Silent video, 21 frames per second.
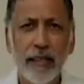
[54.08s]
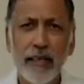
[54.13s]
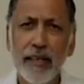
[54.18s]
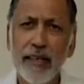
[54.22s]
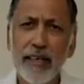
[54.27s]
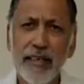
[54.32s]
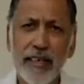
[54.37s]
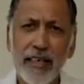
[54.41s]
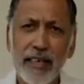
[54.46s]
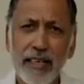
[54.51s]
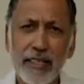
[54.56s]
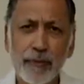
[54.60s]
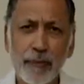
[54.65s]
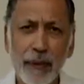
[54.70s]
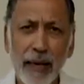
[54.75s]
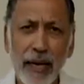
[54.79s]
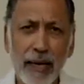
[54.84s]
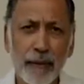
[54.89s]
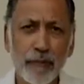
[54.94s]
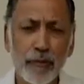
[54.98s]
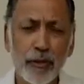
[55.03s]
India is
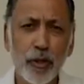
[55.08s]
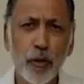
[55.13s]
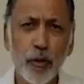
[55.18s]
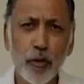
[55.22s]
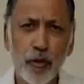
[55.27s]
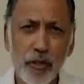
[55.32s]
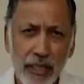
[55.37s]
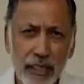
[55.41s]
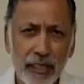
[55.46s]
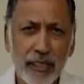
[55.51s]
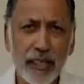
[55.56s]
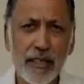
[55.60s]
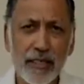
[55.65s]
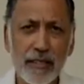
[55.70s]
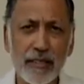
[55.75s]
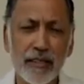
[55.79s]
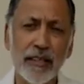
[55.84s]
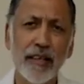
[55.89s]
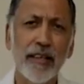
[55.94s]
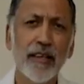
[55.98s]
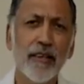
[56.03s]
perhaps the only
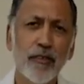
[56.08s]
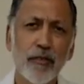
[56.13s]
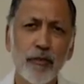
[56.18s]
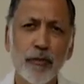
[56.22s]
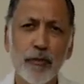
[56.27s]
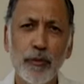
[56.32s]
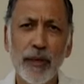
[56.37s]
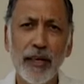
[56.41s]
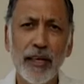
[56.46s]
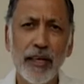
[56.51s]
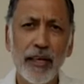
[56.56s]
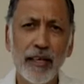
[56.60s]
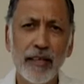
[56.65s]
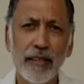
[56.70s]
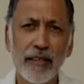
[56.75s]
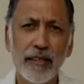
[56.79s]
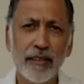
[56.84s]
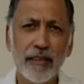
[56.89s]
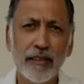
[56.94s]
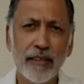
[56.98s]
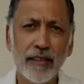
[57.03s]
country where
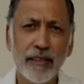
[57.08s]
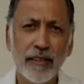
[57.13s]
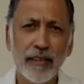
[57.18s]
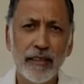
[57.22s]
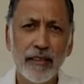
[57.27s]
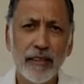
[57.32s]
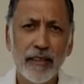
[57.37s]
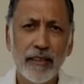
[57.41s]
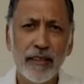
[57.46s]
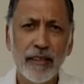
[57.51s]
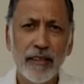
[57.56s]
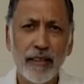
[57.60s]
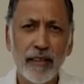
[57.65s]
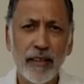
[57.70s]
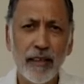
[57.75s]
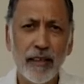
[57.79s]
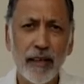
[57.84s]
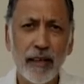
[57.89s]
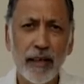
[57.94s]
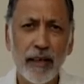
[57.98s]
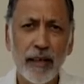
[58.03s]

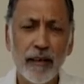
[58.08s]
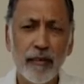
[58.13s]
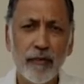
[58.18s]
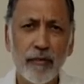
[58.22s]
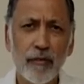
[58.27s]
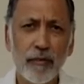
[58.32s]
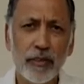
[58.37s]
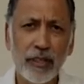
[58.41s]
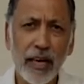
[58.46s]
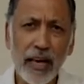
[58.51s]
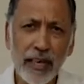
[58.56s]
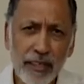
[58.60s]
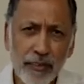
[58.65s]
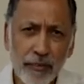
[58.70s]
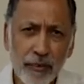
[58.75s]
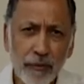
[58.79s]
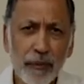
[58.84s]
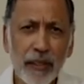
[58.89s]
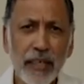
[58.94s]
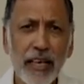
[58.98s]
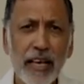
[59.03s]
uh, right
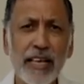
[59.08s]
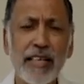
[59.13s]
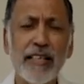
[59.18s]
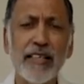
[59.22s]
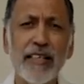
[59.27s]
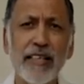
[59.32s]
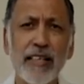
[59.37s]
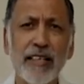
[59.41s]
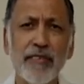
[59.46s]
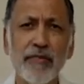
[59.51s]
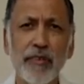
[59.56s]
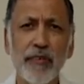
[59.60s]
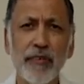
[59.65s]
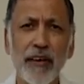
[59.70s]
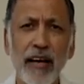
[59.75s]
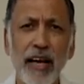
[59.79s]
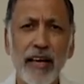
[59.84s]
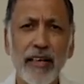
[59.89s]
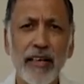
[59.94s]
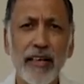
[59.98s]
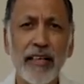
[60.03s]
from the 80s we've
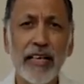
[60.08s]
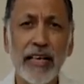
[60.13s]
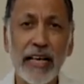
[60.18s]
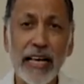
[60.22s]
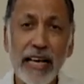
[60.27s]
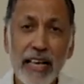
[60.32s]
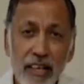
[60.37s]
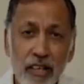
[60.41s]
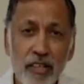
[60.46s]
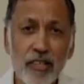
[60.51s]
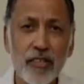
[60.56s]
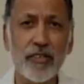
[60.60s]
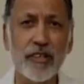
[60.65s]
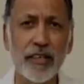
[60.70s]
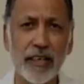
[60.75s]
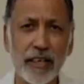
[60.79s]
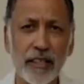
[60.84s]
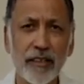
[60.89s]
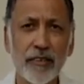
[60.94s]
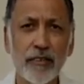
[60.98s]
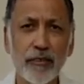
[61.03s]
had an
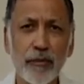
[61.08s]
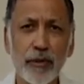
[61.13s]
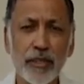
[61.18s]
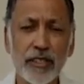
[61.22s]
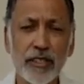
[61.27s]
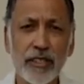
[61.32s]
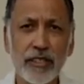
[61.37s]
industry which